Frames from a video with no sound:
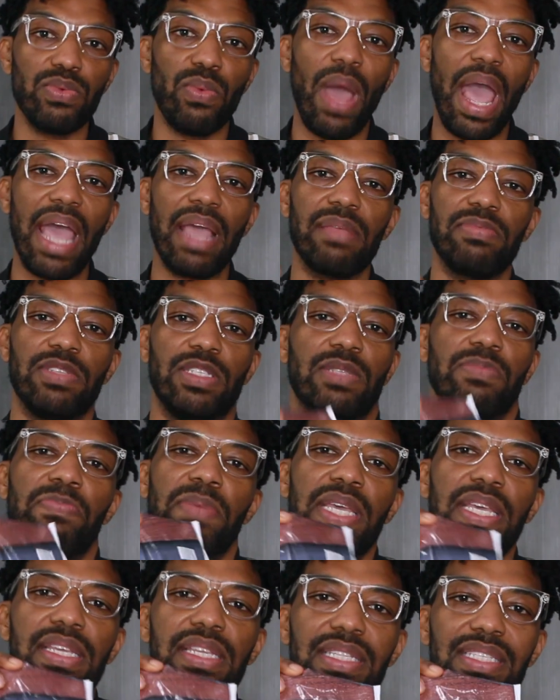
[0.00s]
wax
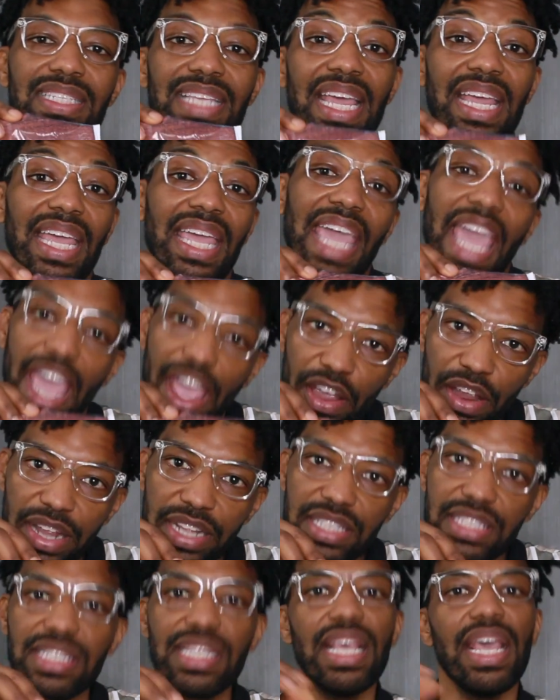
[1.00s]
beans, and
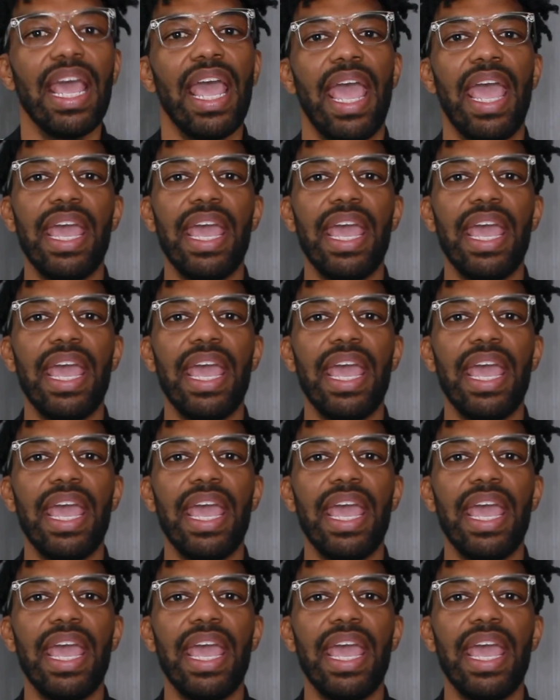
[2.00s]
carrots.